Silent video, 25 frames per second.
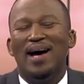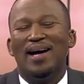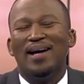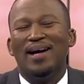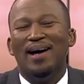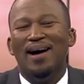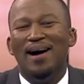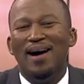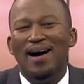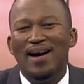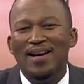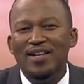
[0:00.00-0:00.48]
a
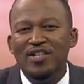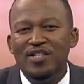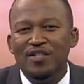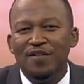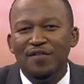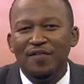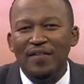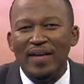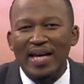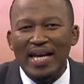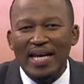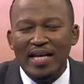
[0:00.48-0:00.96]
kind
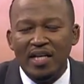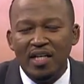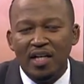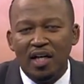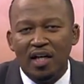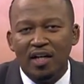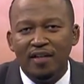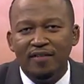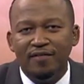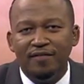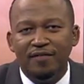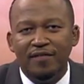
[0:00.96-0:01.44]
of
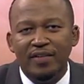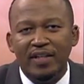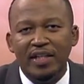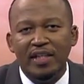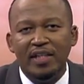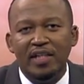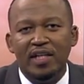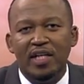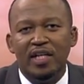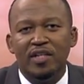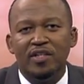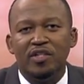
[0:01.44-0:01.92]

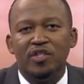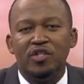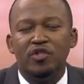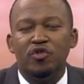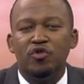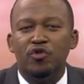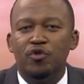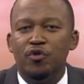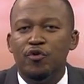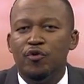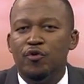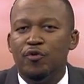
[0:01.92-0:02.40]
inconvenient
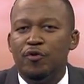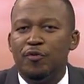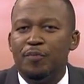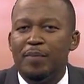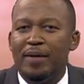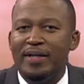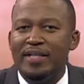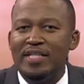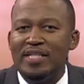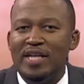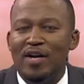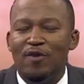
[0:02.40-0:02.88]
truth,
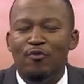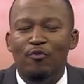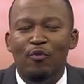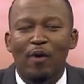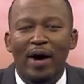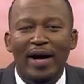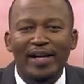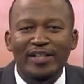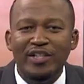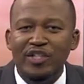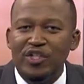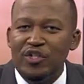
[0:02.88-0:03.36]
but uh,
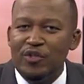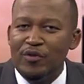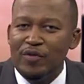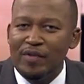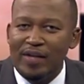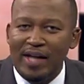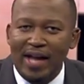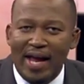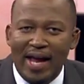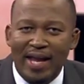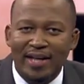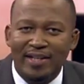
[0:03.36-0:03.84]
right to
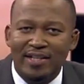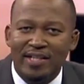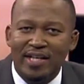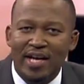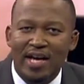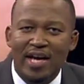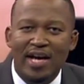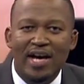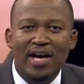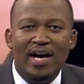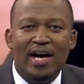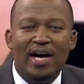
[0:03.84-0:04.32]
the end,
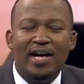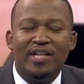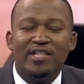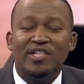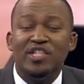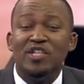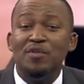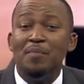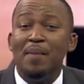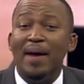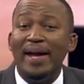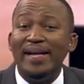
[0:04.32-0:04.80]
uh,
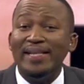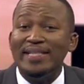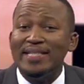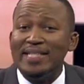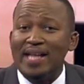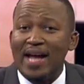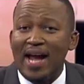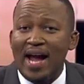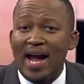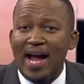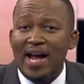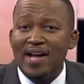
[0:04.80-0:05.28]
she
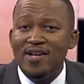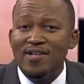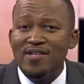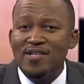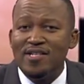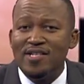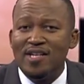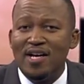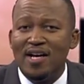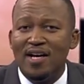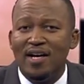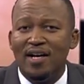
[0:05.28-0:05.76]

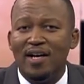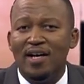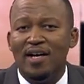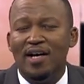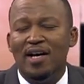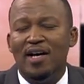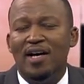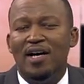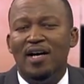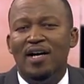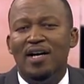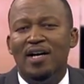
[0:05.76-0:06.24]
maintained uh,
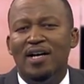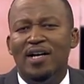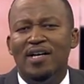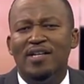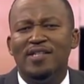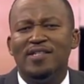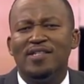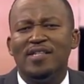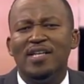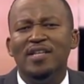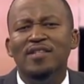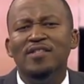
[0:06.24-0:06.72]

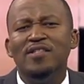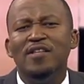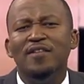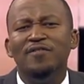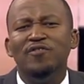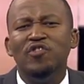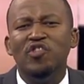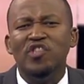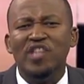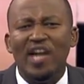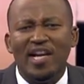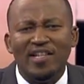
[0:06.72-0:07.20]
uh, her sense
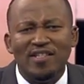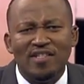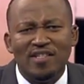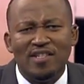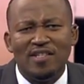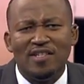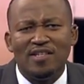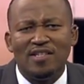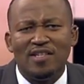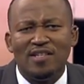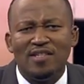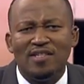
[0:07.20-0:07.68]
of
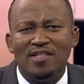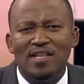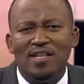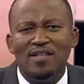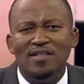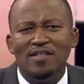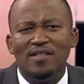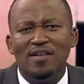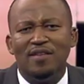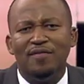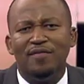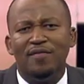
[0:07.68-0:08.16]
justice, her
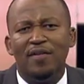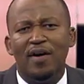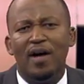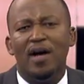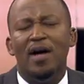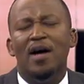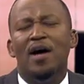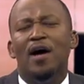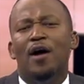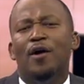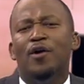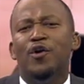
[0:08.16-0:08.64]
sense of uh,
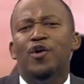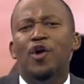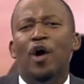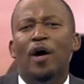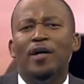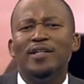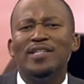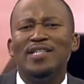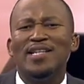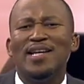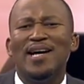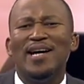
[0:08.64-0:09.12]

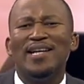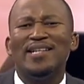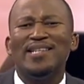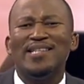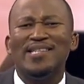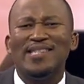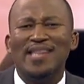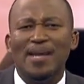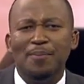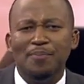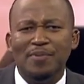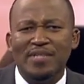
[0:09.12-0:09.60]
not uh,
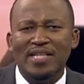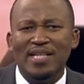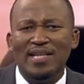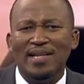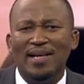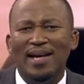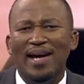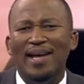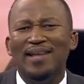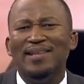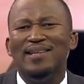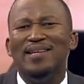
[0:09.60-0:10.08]

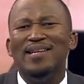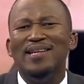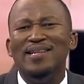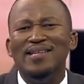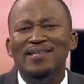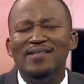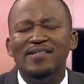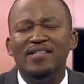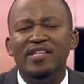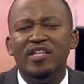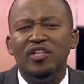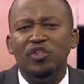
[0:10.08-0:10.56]
accepting an
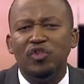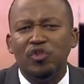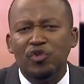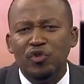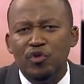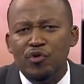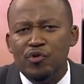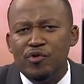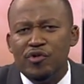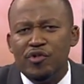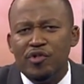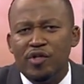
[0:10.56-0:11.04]
easy
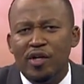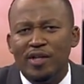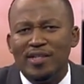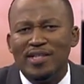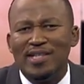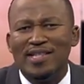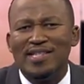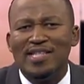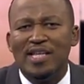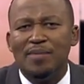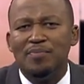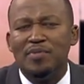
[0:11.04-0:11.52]
truce,
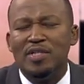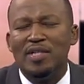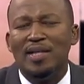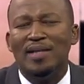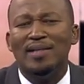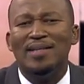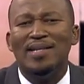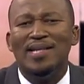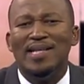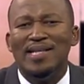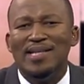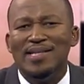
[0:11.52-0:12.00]
not
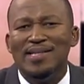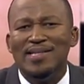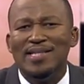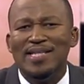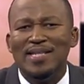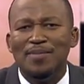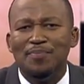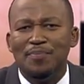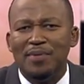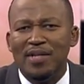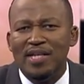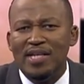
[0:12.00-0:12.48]
accepting an
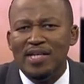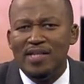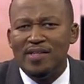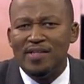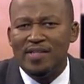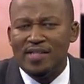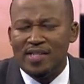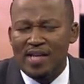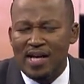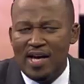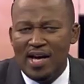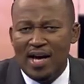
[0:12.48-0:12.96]
easy
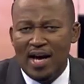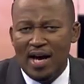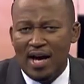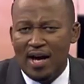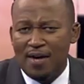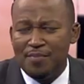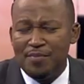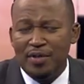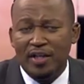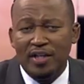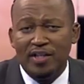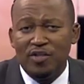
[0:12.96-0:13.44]
peace,
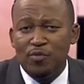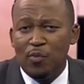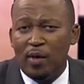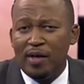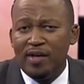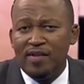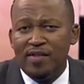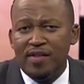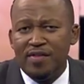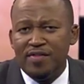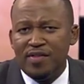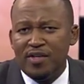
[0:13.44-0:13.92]
uh, because
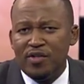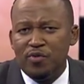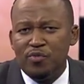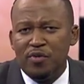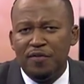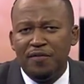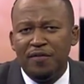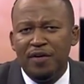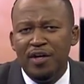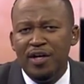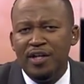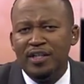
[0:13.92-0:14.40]
one of the things
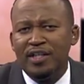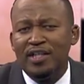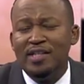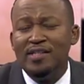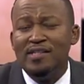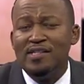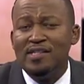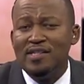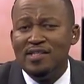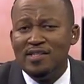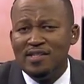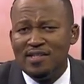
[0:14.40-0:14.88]
we've heard
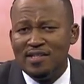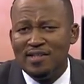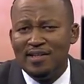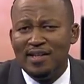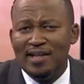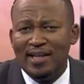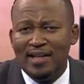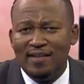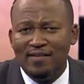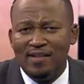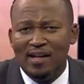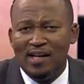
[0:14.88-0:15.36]

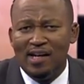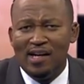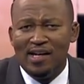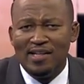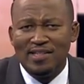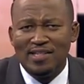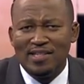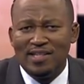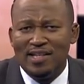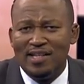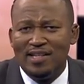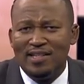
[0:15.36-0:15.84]
consistently in the
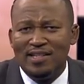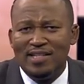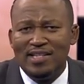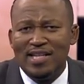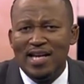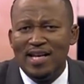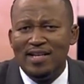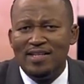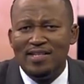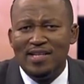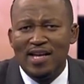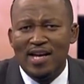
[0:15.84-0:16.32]
last uh,
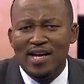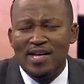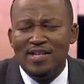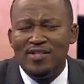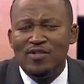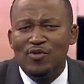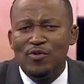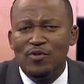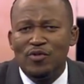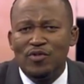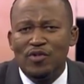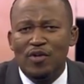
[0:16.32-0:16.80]
ten
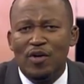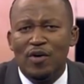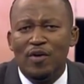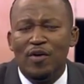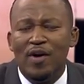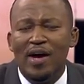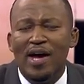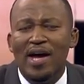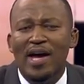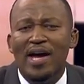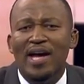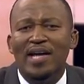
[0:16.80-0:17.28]
days or
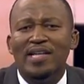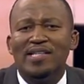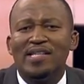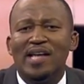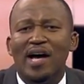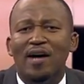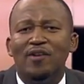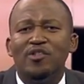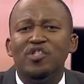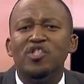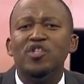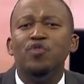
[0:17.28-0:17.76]
so
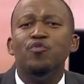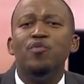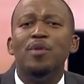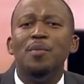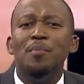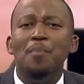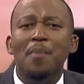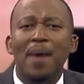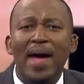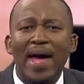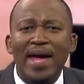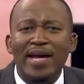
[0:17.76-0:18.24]
is how she
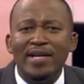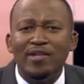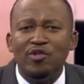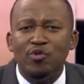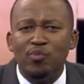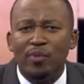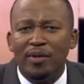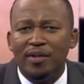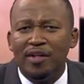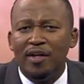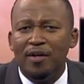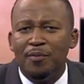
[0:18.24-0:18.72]

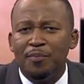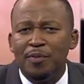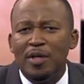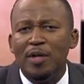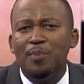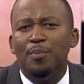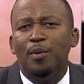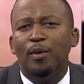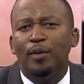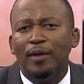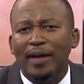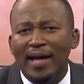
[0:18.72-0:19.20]
remained with her
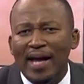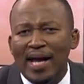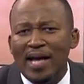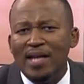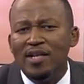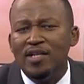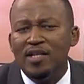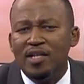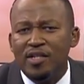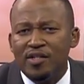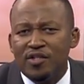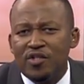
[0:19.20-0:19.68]
people
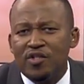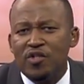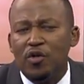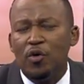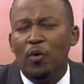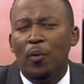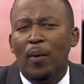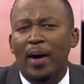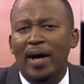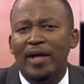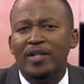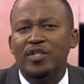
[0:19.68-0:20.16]
in
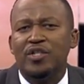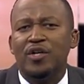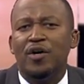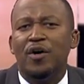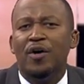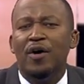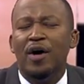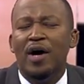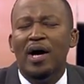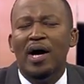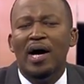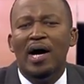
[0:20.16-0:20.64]

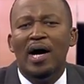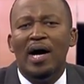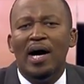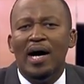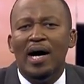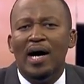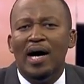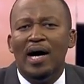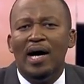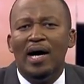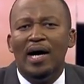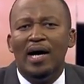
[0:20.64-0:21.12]
Soweto.
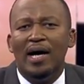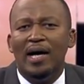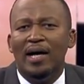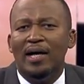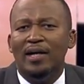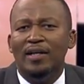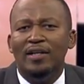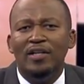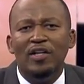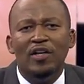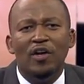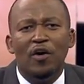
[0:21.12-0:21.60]
Uh,
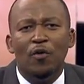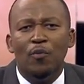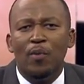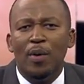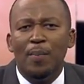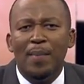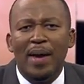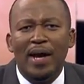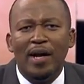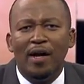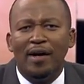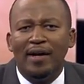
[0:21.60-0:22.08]
you know,
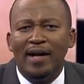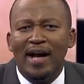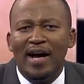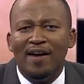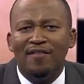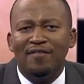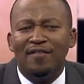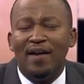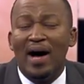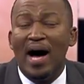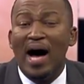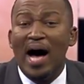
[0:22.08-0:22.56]
we may not
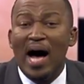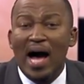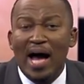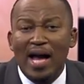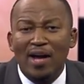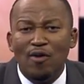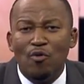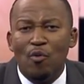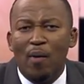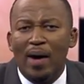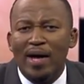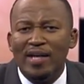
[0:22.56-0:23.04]
have
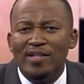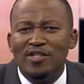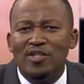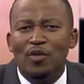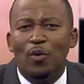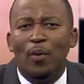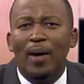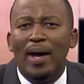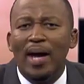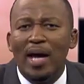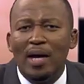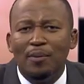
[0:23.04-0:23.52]
highways
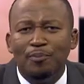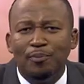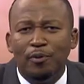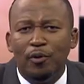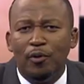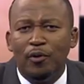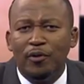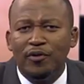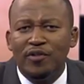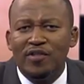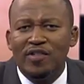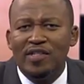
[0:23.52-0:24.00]
or
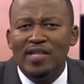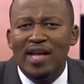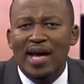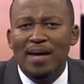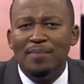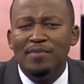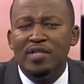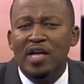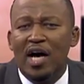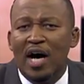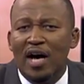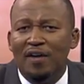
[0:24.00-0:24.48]
airports
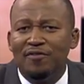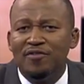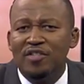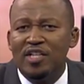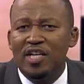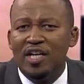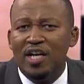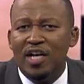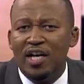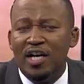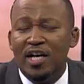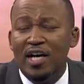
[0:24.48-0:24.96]
named
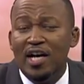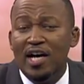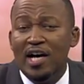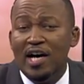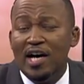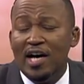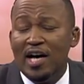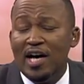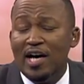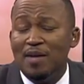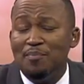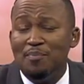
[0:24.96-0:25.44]
after her,
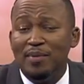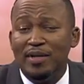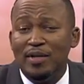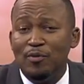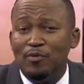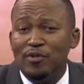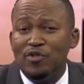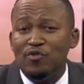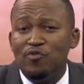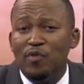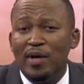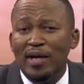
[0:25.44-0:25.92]
uh, but
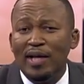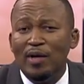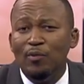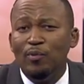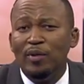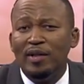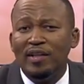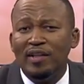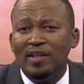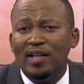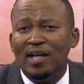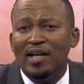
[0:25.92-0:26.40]
it was really
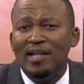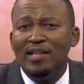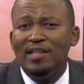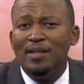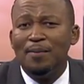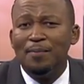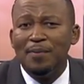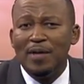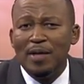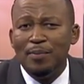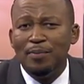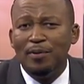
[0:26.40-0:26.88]
with uh,
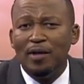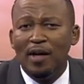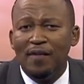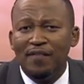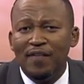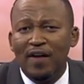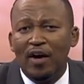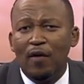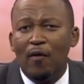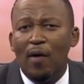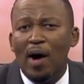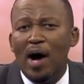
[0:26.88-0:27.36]
the people
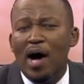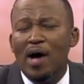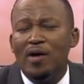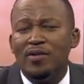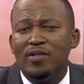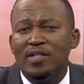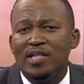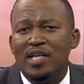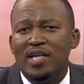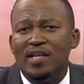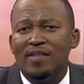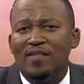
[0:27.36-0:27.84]
on the
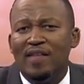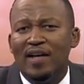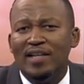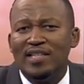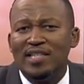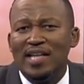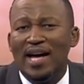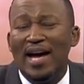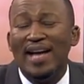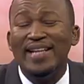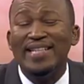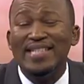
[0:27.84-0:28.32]
ground uh,
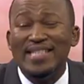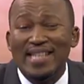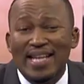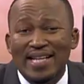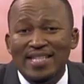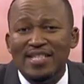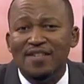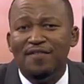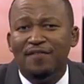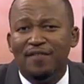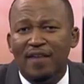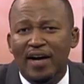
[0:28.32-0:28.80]
that
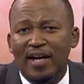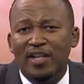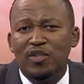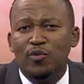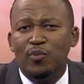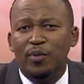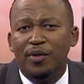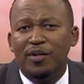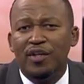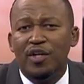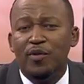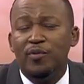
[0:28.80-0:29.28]

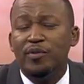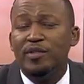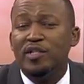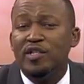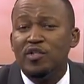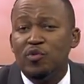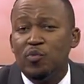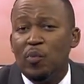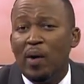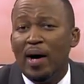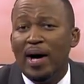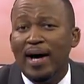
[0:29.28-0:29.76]
identified with her,
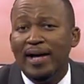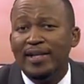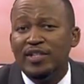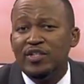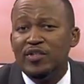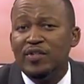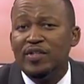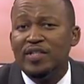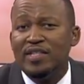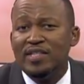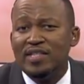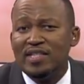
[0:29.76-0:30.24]
which is why
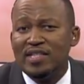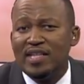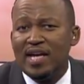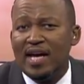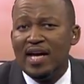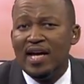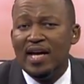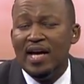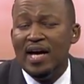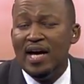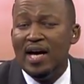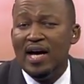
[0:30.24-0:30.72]
to this
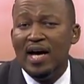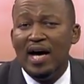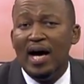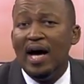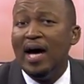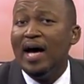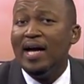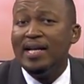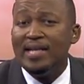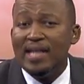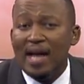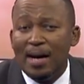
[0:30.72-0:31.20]
day,
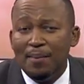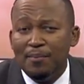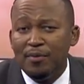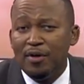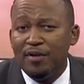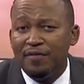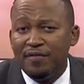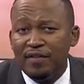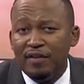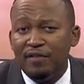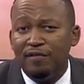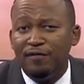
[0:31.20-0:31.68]
uh, a
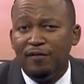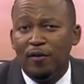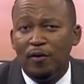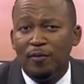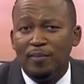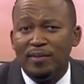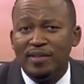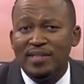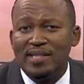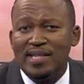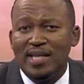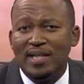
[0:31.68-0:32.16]
number of
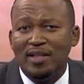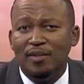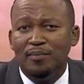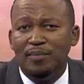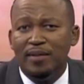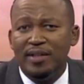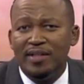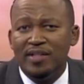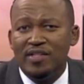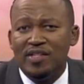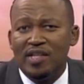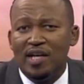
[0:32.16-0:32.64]
informal
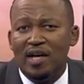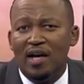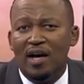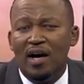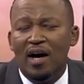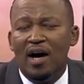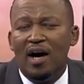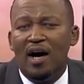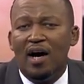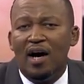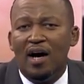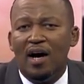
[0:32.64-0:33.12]
settlements uh,
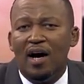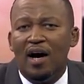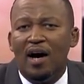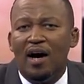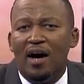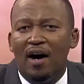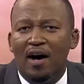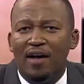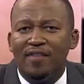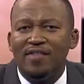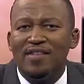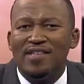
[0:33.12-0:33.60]

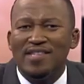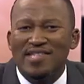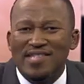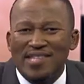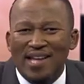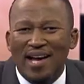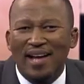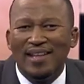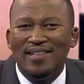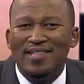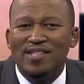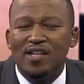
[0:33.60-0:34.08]
uh, are the
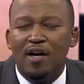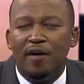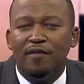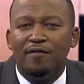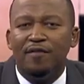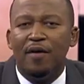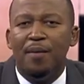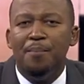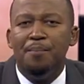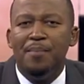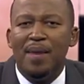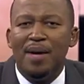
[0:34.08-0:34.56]
sites
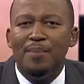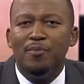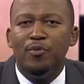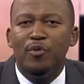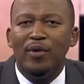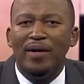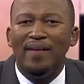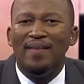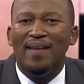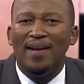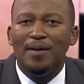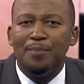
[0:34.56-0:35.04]
of
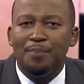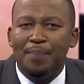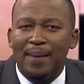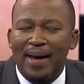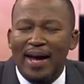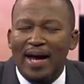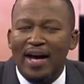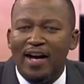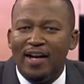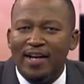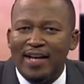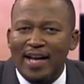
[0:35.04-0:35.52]
memory that
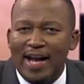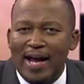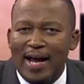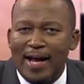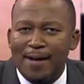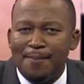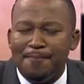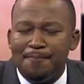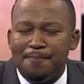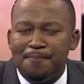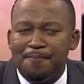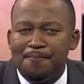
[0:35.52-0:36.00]
bear her
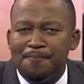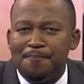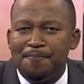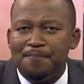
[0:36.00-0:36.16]
name.